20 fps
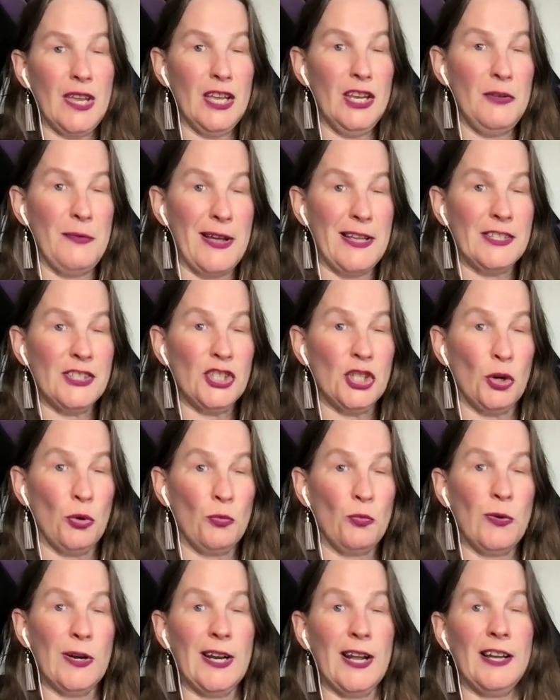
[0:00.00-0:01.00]
Anyway, so
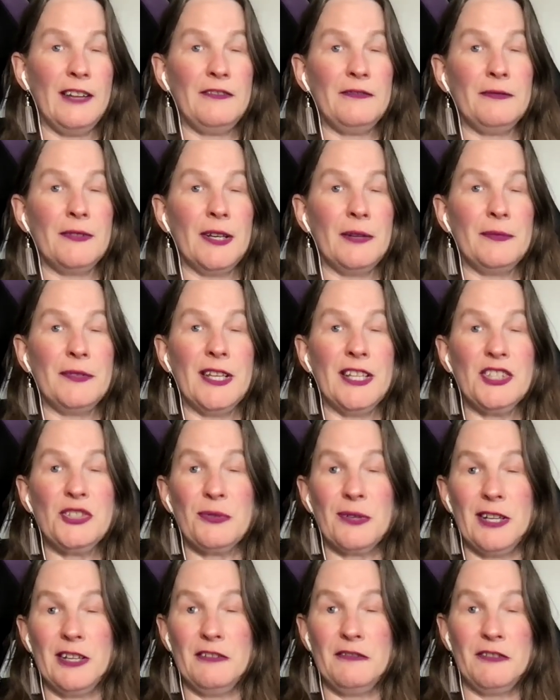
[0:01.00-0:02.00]
what I that's
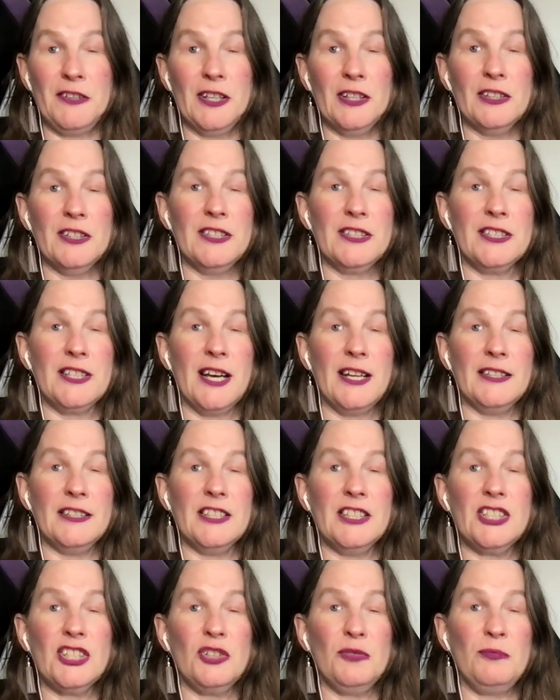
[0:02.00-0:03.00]
what I feel is that
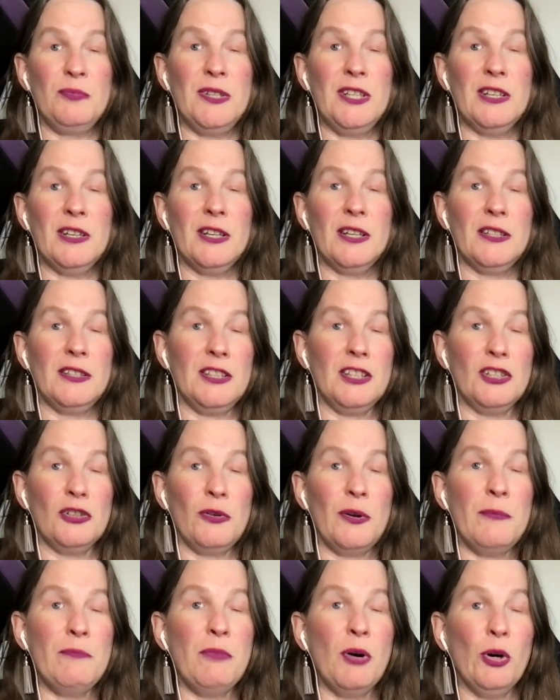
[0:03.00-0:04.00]
this could be,
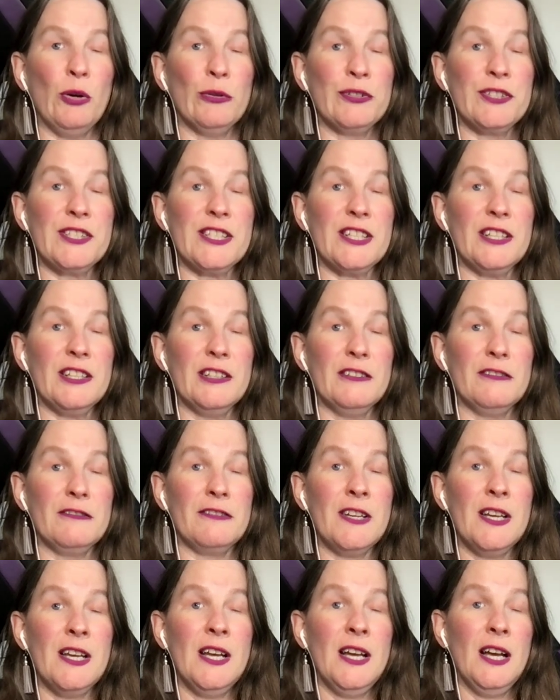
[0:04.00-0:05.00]

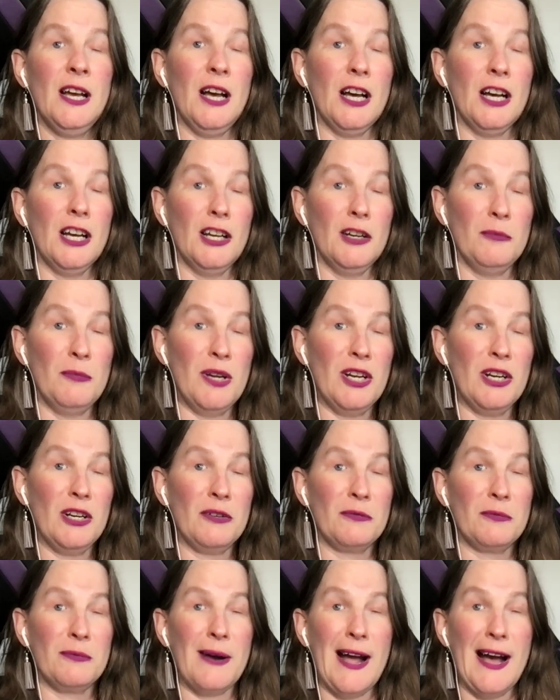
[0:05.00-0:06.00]
impulsive,
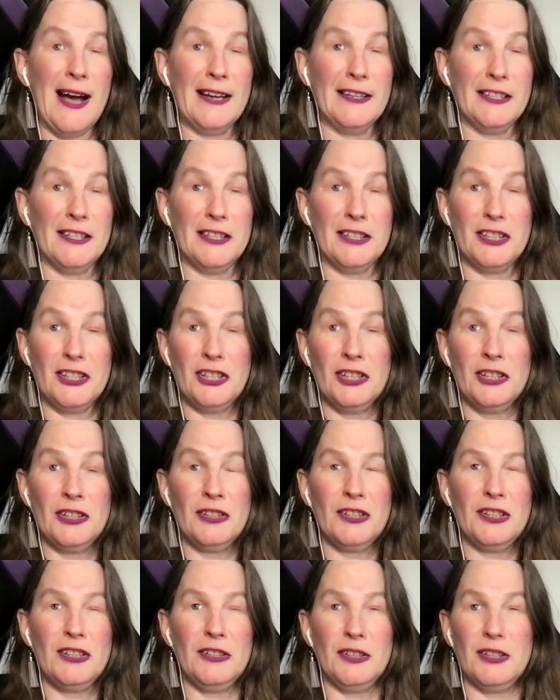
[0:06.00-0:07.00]
erratic,
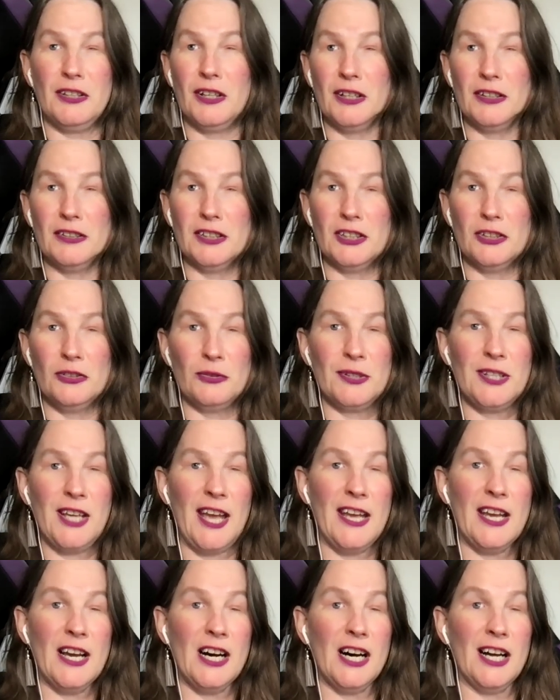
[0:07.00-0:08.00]
a little
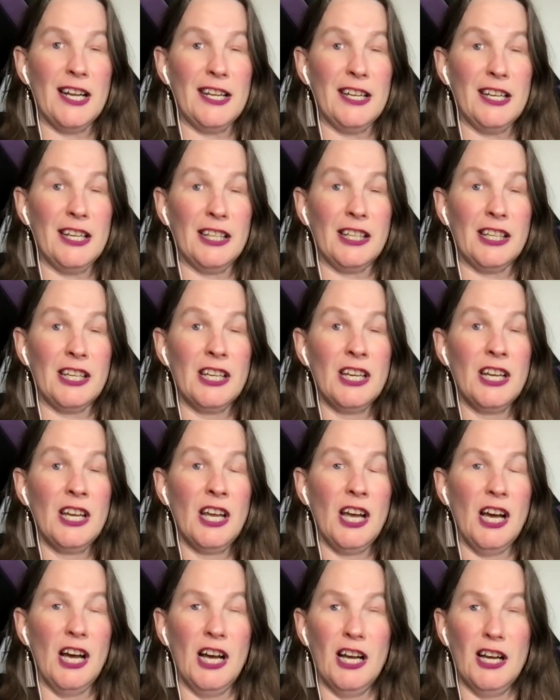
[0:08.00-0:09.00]
chaotic.
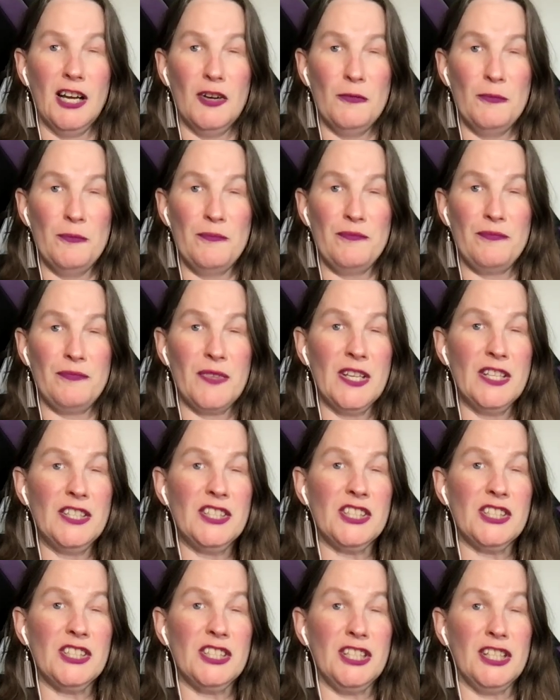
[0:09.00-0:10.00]

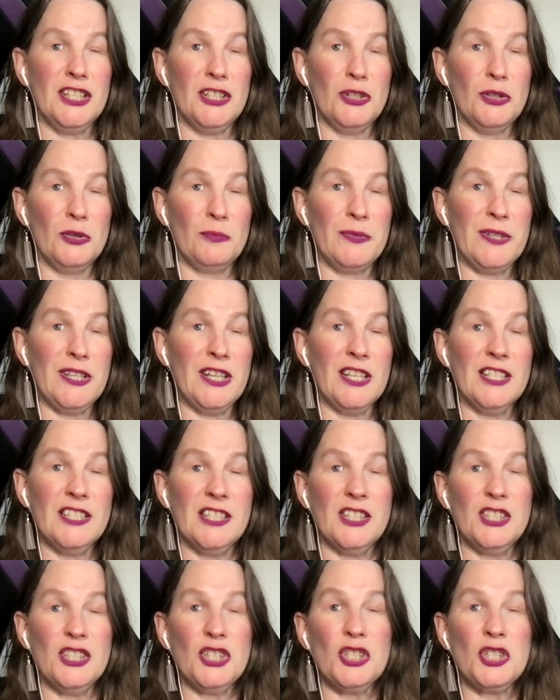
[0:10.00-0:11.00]
It's, because
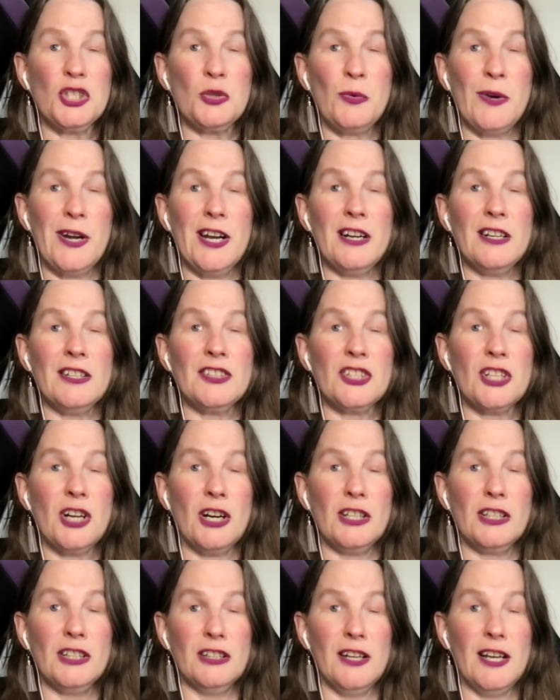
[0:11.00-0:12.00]
it's a square, it's
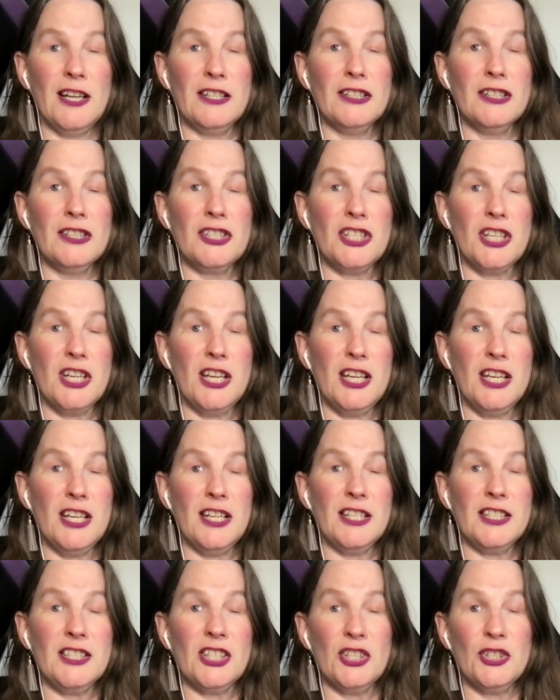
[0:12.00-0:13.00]
cardinal energy.
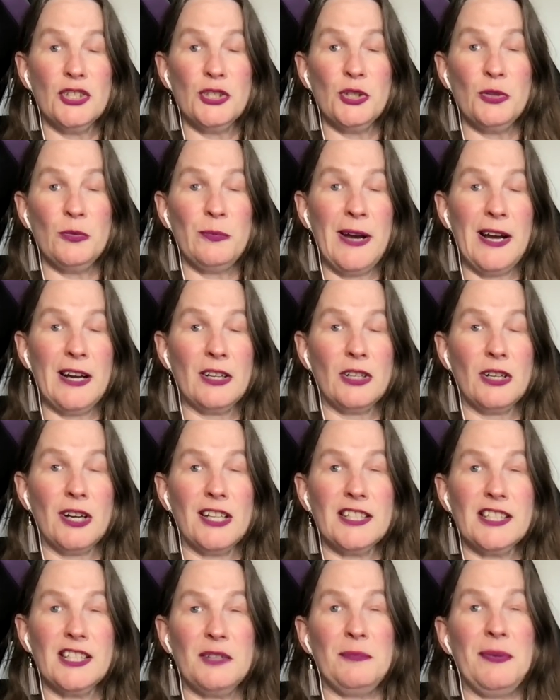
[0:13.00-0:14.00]
It's also
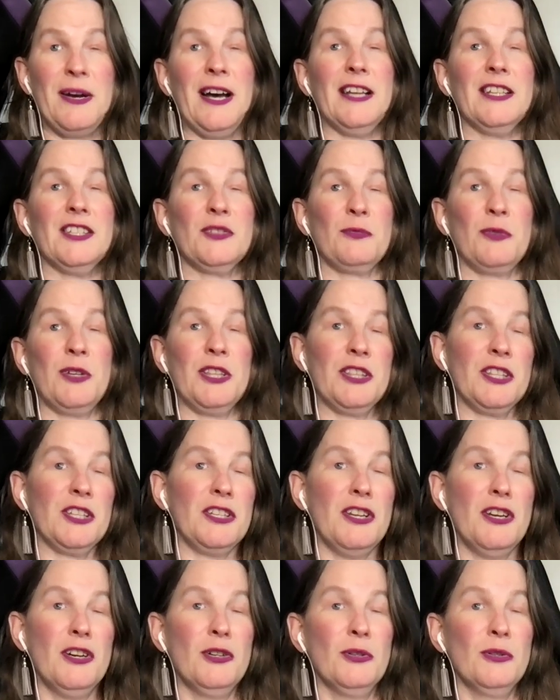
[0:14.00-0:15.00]
crossing paths with the
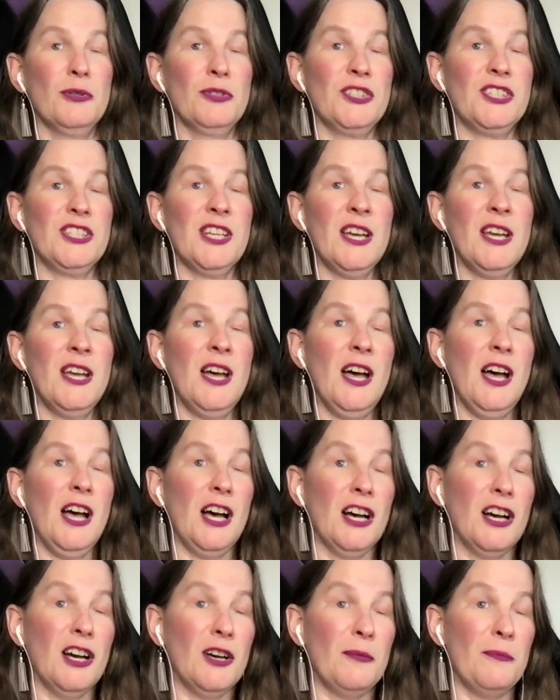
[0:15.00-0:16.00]
nodes,
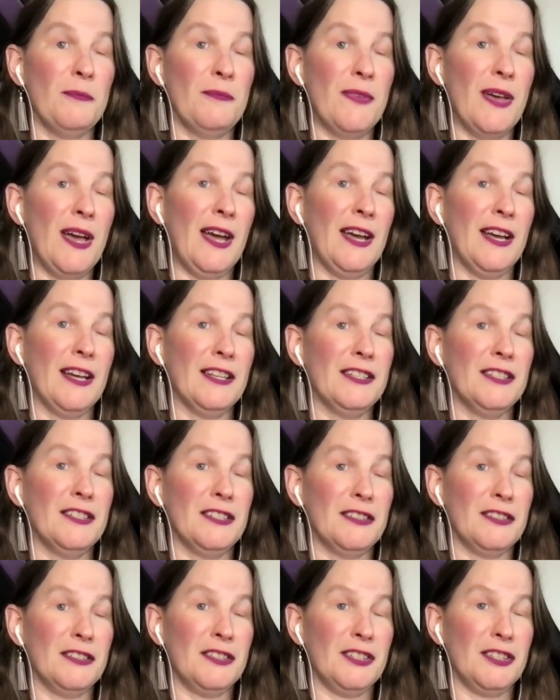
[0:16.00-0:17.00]

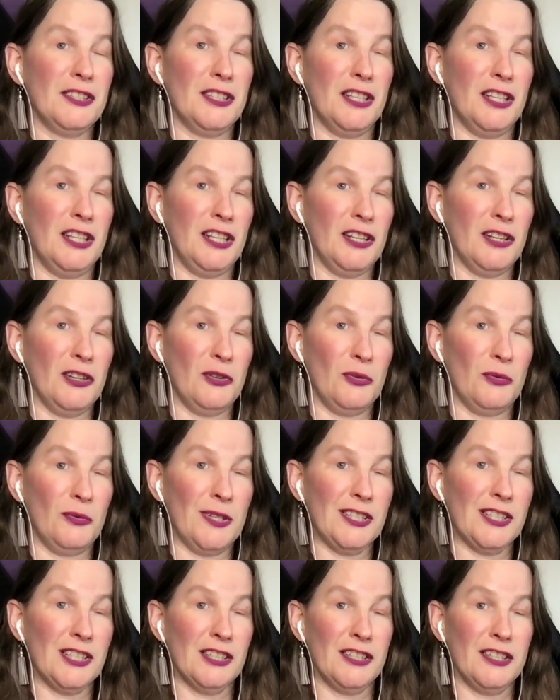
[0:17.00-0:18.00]
and you know,
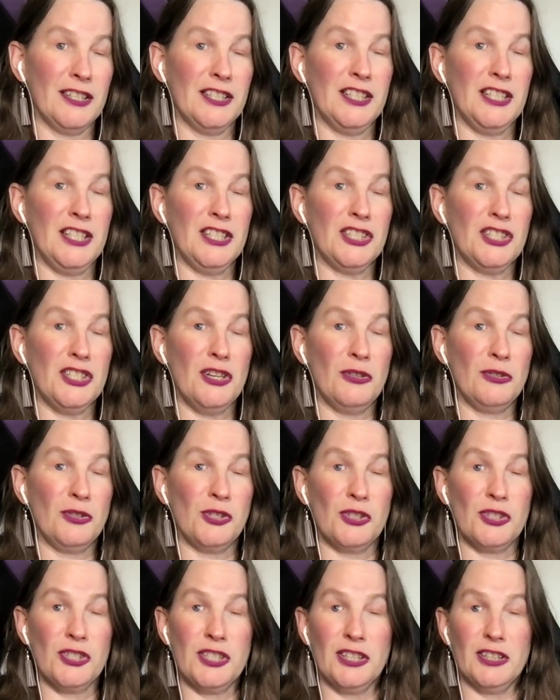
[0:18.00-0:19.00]
as long as these nodes
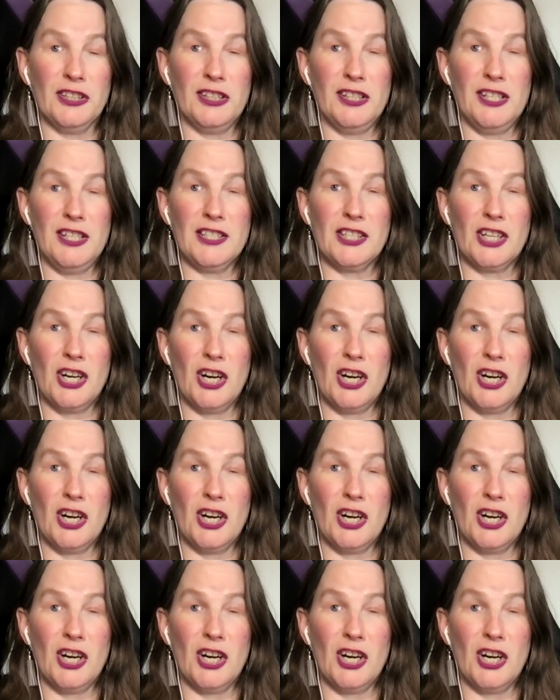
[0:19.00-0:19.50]
are still in these